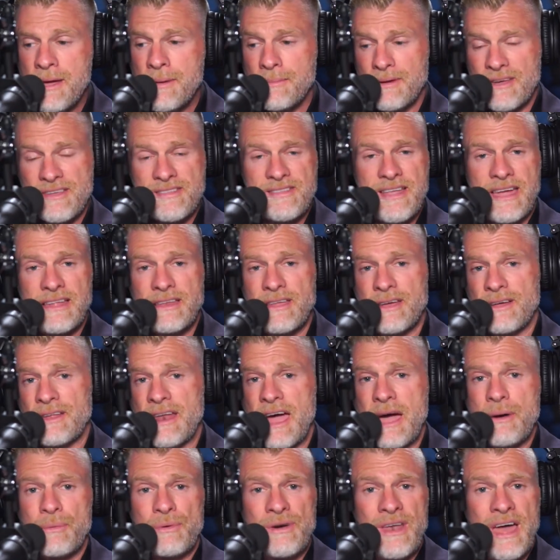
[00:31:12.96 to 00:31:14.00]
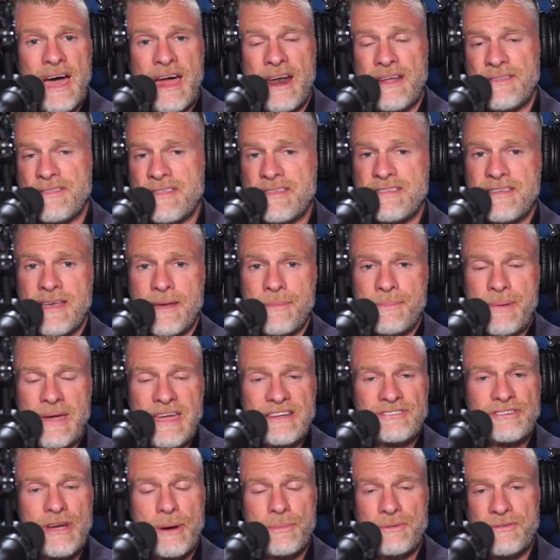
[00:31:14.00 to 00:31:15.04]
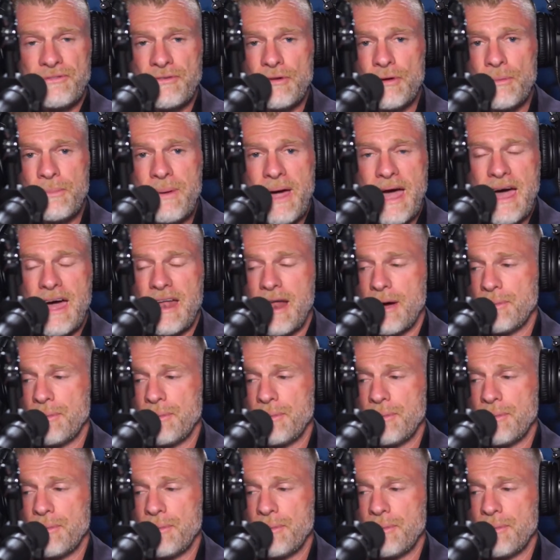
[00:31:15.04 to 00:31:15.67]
because Danielle and I were not on the same page, I would feel bad,